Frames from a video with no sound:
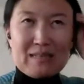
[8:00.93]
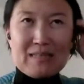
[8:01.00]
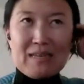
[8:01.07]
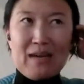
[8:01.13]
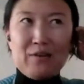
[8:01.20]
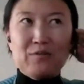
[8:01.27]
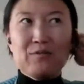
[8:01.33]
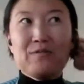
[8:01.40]
that
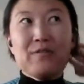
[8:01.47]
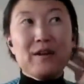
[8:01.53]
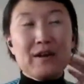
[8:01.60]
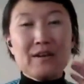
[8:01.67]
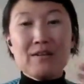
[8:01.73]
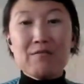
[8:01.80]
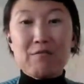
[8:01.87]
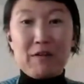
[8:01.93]
sound
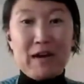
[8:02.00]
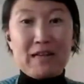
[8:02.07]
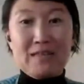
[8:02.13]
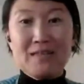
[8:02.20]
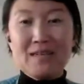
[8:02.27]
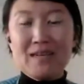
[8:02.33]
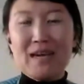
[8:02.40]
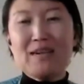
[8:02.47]
very
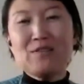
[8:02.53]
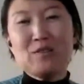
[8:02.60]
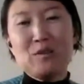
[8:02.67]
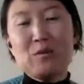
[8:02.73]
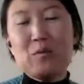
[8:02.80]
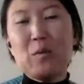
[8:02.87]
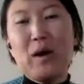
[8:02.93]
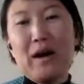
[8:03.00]
valid as
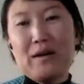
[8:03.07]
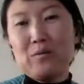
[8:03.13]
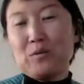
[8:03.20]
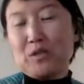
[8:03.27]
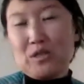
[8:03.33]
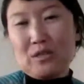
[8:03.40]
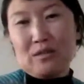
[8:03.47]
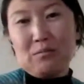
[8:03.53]
to why
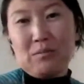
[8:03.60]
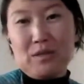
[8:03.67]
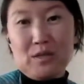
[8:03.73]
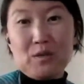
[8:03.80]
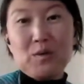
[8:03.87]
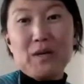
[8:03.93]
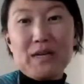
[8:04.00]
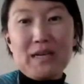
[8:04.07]
we shouldn't be
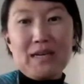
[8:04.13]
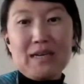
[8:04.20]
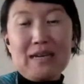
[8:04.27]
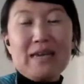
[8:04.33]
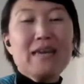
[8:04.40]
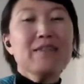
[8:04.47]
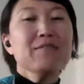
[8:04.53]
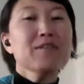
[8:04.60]
doing it,
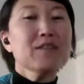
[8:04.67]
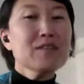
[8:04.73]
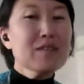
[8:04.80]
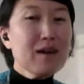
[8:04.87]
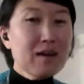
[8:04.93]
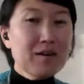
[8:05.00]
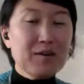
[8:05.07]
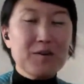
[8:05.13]
even
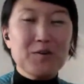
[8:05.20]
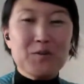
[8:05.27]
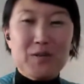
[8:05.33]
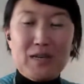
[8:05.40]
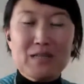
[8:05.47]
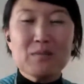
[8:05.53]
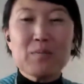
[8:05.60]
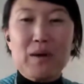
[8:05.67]
though
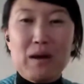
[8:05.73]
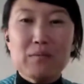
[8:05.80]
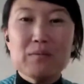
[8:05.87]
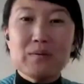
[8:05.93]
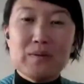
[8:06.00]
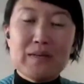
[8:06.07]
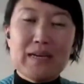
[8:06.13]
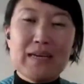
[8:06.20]
that's
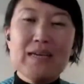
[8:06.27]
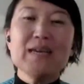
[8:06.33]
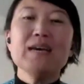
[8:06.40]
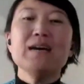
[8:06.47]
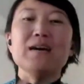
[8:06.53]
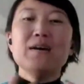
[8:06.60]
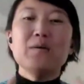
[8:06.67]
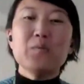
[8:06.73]
probably
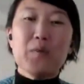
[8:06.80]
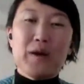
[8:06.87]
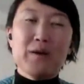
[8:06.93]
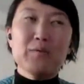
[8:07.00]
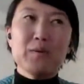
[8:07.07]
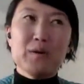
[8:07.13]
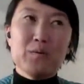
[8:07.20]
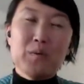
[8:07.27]

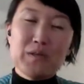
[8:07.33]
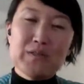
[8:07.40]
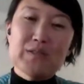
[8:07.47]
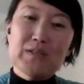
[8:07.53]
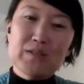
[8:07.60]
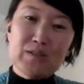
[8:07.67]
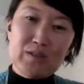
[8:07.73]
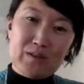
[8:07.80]
where we're
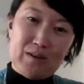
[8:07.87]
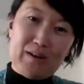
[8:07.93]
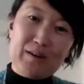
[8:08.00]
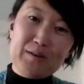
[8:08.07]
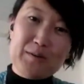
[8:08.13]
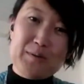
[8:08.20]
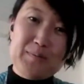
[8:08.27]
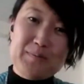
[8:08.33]
wanting to
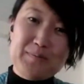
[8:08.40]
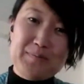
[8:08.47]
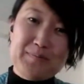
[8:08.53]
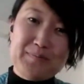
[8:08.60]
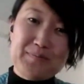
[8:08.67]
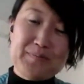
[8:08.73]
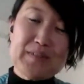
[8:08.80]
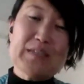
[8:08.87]
go.
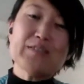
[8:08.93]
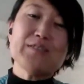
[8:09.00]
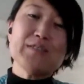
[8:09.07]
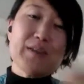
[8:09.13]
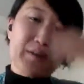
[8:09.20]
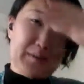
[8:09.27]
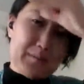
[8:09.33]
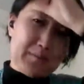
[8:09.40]

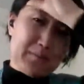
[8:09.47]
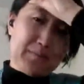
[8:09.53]
So